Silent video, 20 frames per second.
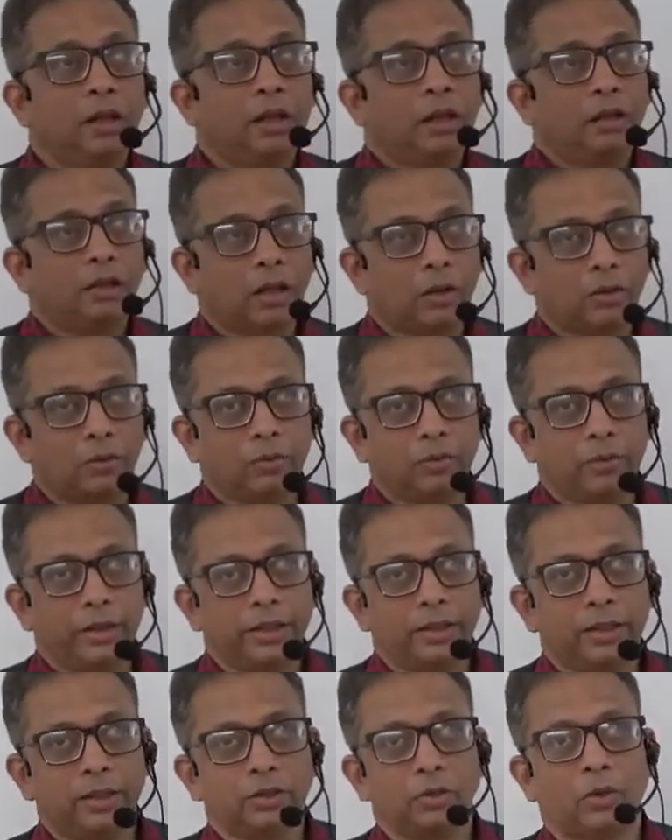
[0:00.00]
Now
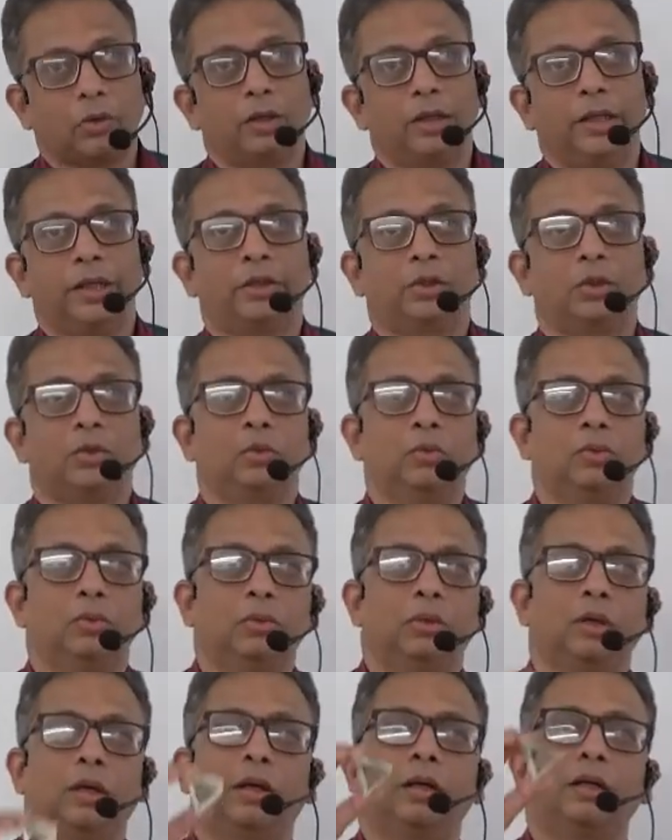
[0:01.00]
it is only
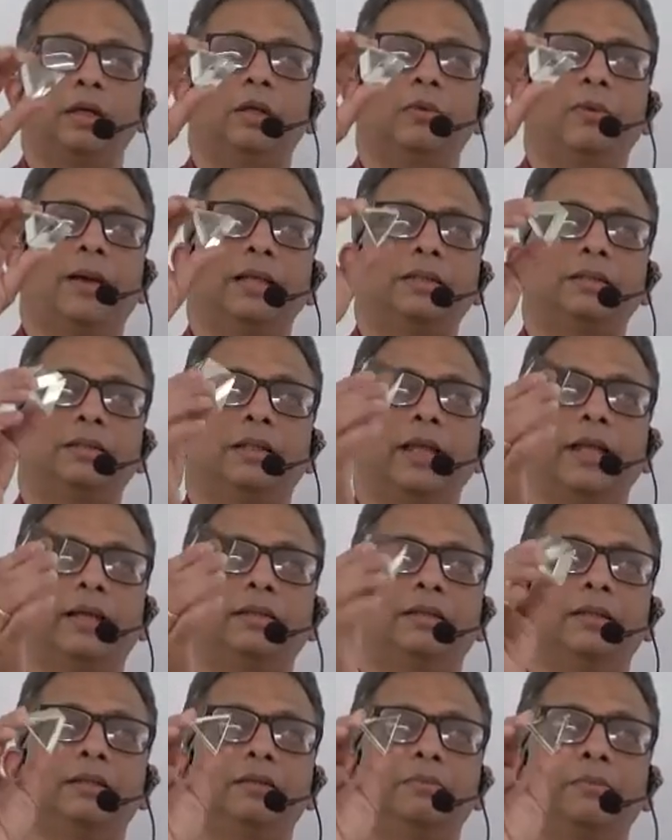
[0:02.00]
through a device
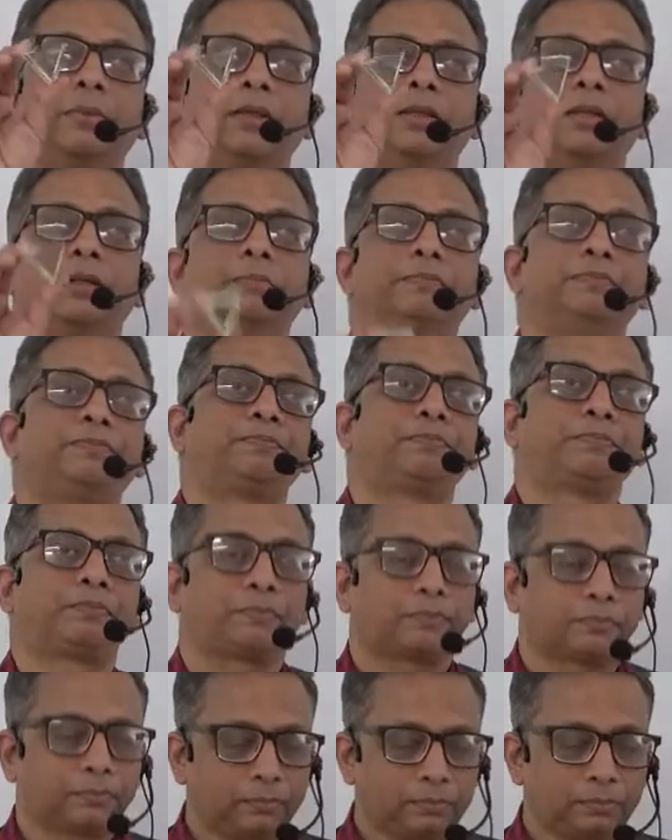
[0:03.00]
like this prism,
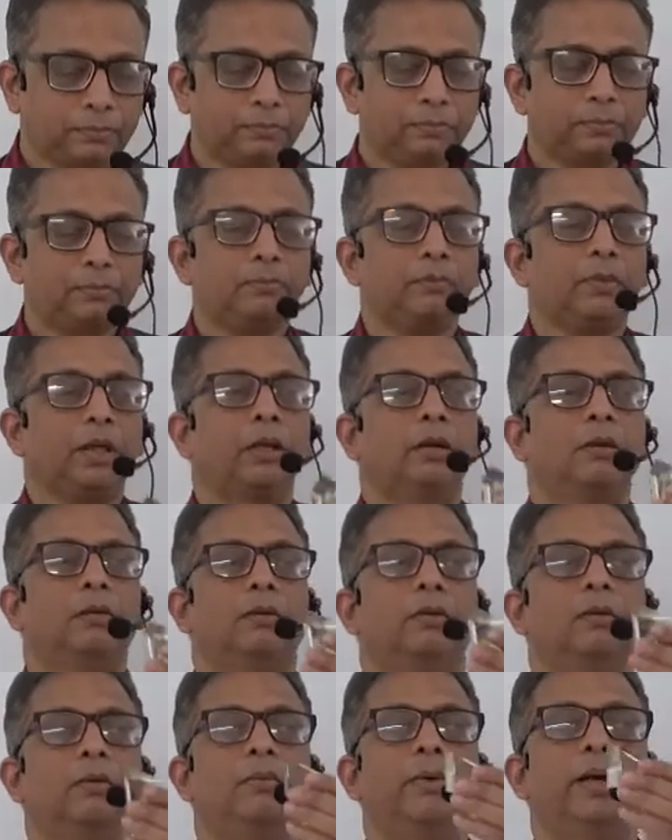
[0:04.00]

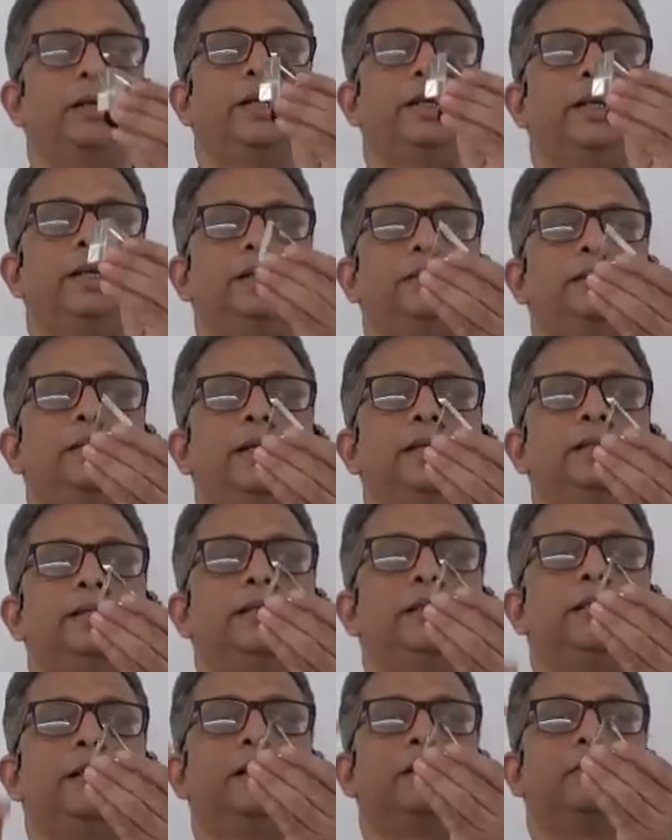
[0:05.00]
when it is
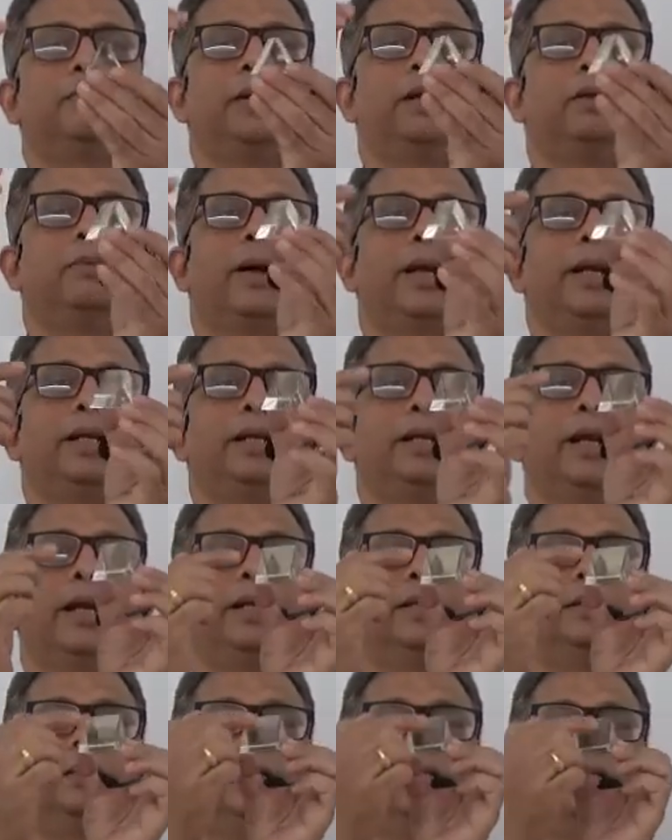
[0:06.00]
incident, when white light
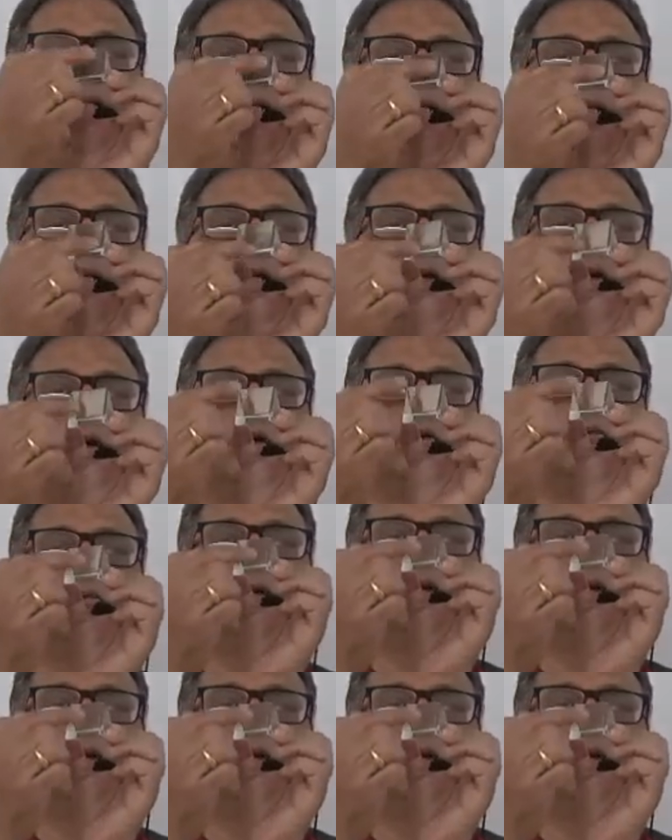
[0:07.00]
is incident on one